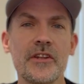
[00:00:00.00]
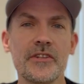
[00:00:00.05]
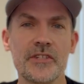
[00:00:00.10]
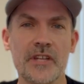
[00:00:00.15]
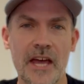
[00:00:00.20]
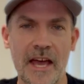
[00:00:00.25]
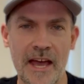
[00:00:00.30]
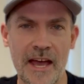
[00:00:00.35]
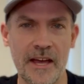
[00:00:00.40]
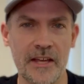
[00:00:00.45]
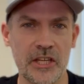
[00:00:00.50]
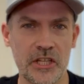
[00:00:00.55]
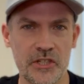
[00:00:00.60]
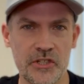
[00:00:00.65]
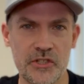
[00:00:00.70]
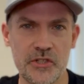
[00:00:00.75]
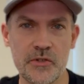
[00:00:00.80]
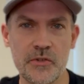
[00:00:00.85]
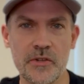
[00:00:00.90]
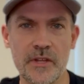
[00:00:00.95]
to how you
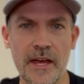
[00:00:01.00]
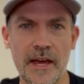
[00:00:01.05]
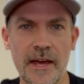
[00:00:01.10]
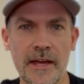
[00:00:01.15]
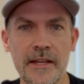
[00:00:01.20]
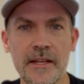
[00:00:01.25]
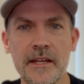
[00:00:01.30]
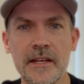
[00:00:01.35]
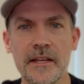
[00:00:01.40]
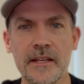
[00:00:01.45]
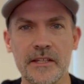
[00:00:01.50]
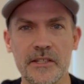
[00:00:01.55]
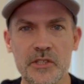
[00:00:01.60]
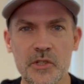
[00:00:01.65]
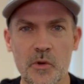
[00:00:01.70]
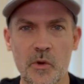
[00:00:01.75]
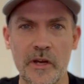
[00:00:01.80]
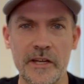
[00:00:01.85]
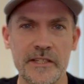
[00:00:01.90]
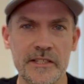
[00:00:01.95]
do that is
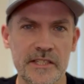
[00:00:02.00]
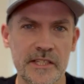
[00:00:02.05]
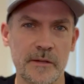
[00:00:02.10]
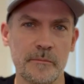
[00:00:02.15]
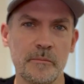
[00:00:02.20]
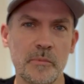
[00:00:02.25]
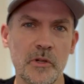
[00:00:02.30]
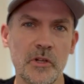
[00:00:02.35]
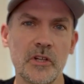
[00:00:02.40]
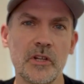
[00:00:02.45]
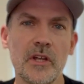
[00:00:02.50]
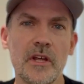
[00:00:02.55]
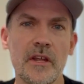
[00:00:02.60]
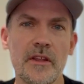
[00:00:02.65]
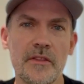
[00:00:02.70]
quite simple.